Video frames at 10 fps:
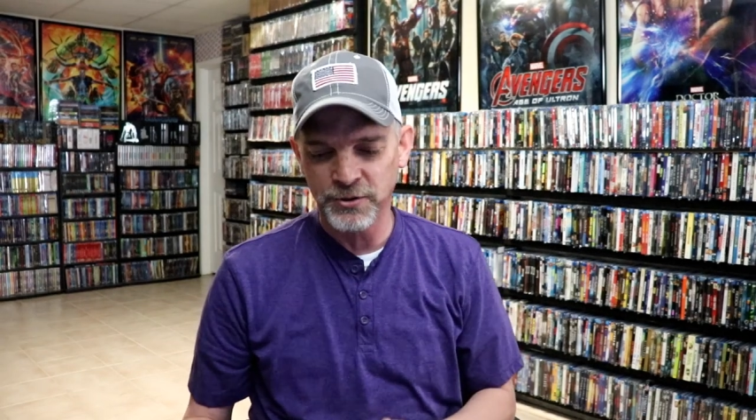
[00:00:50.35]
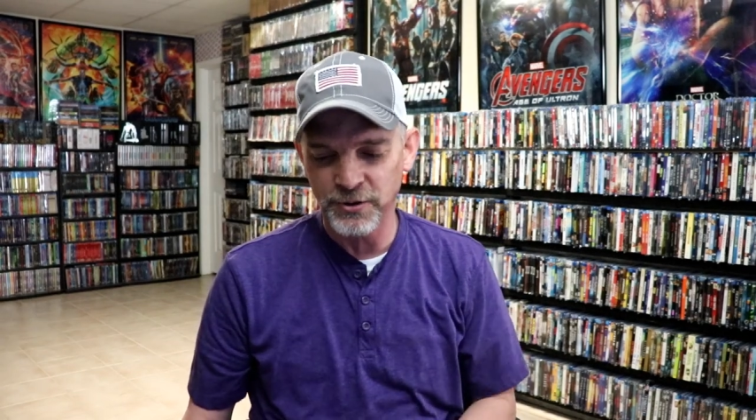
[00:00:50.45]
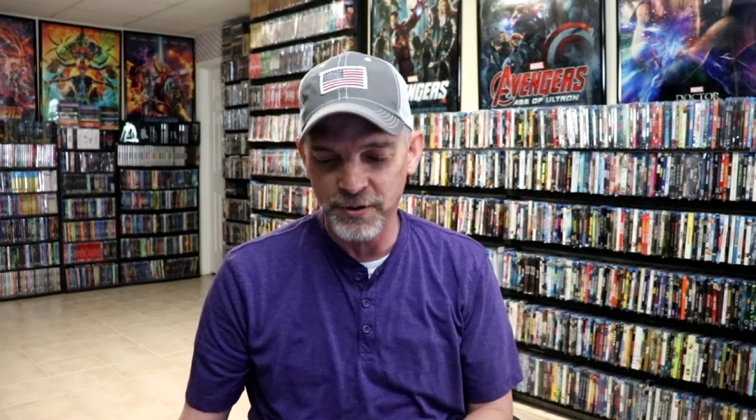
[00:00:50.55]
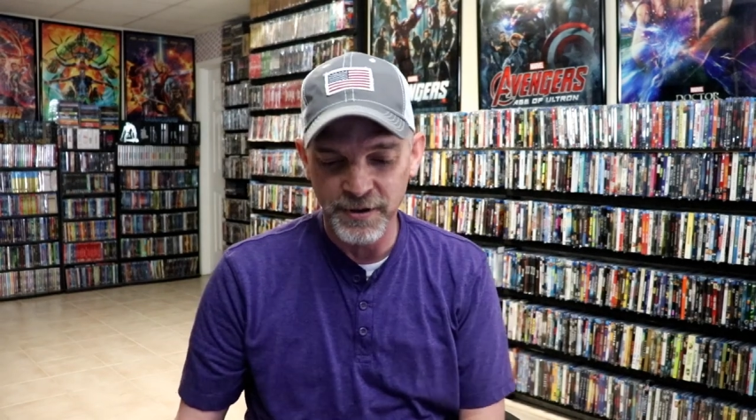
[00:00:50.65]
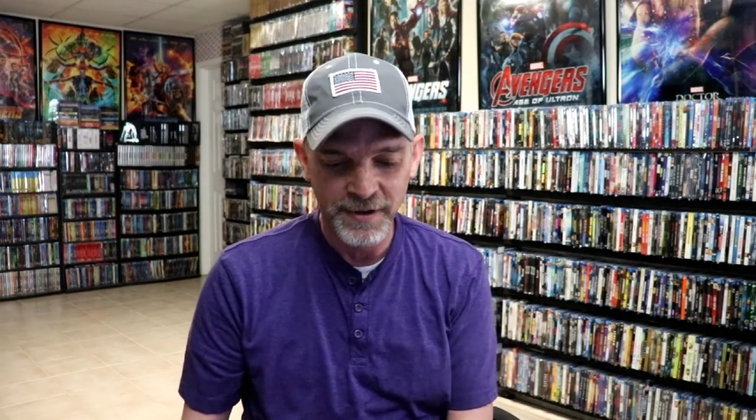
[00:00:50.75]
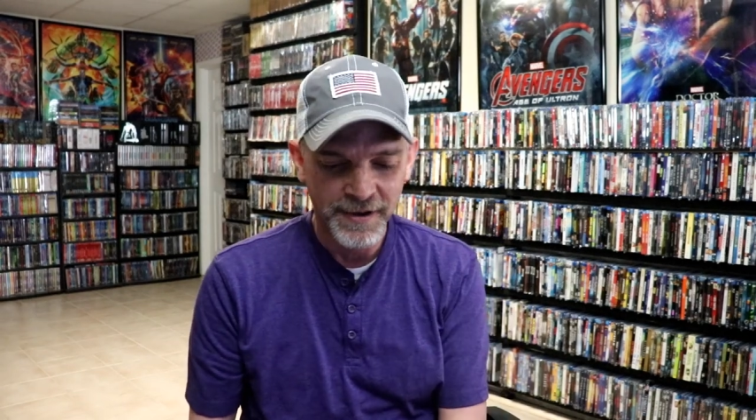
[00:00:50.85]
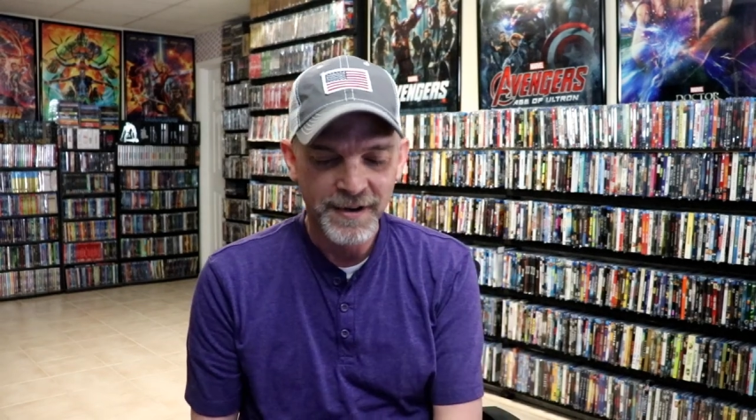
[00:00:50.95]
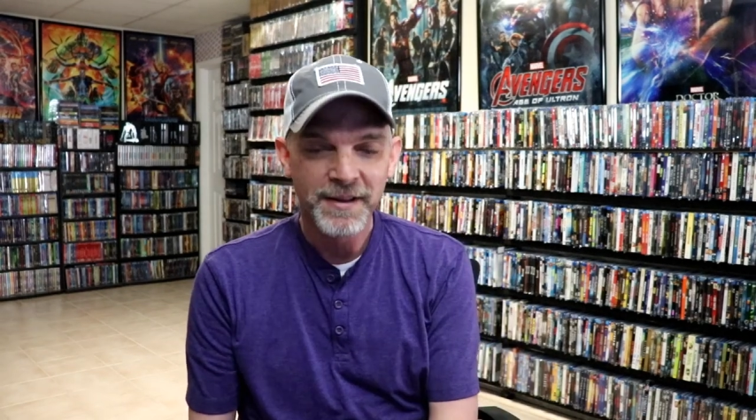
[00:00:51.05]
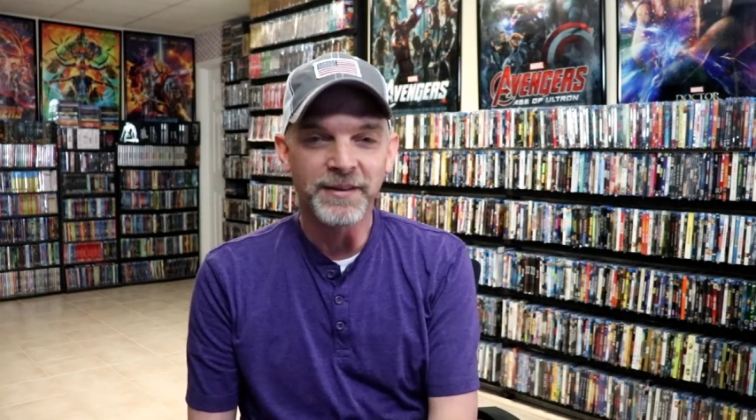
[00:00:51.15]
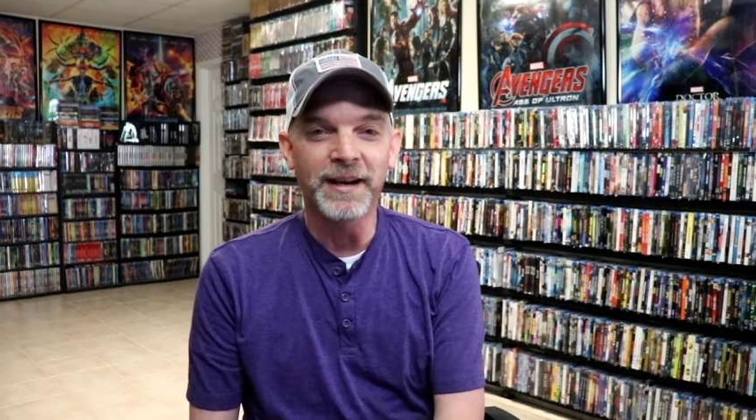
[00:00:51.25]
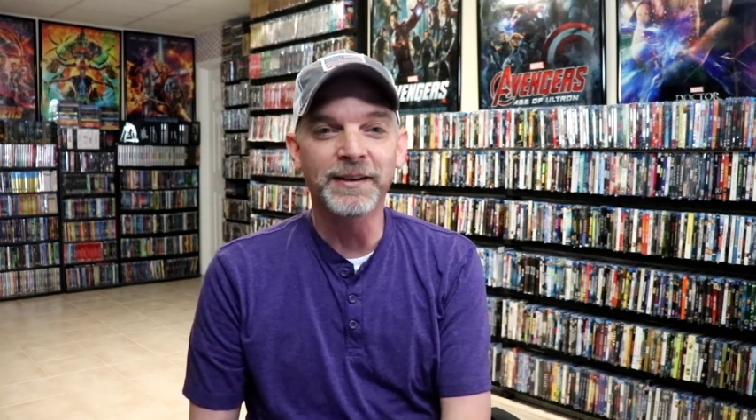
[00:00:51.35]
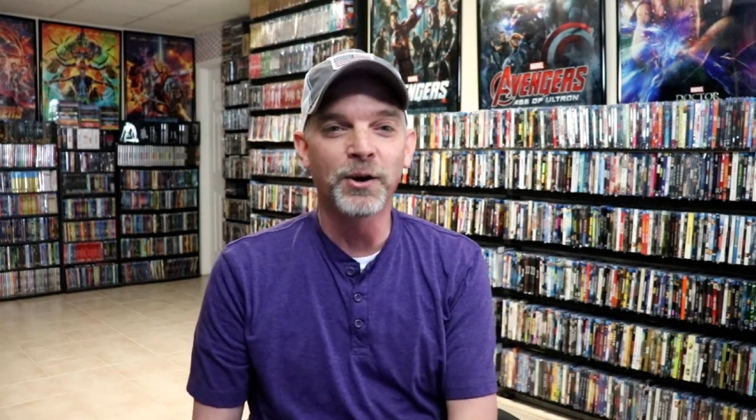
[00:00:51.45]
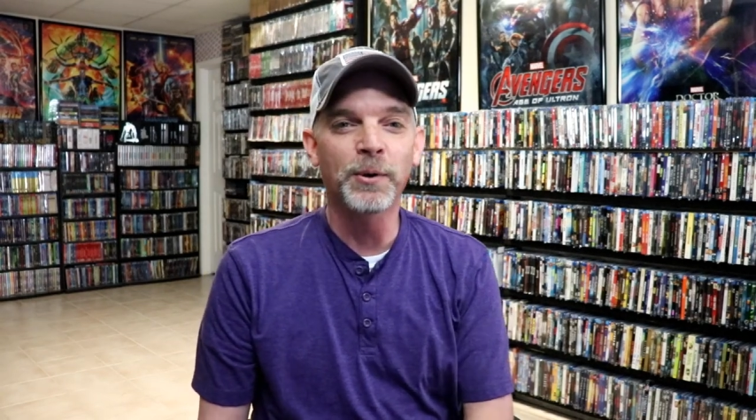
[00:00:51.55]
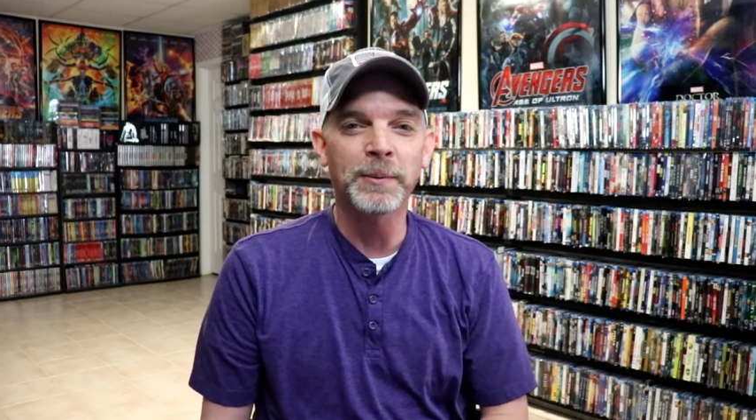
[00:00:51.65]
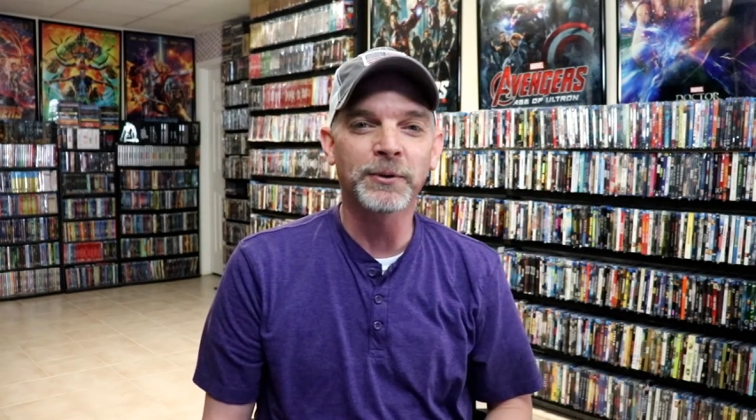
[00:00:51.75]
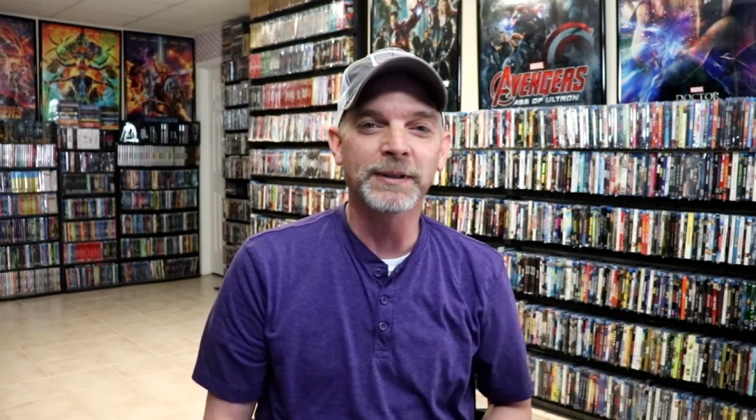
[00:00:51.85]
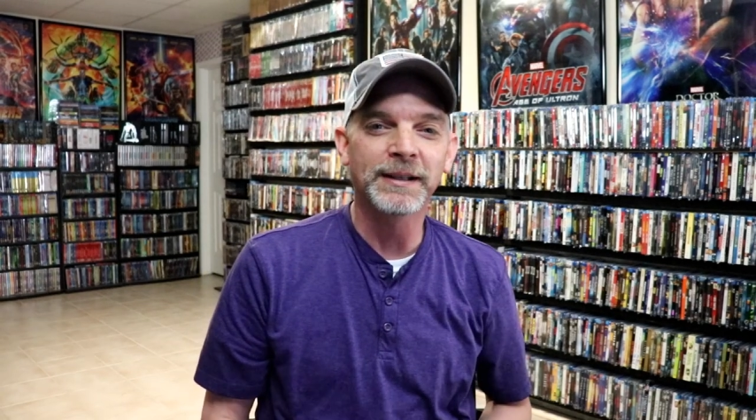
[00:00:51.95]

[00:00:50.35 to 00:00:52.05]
sure that I know what I'm going to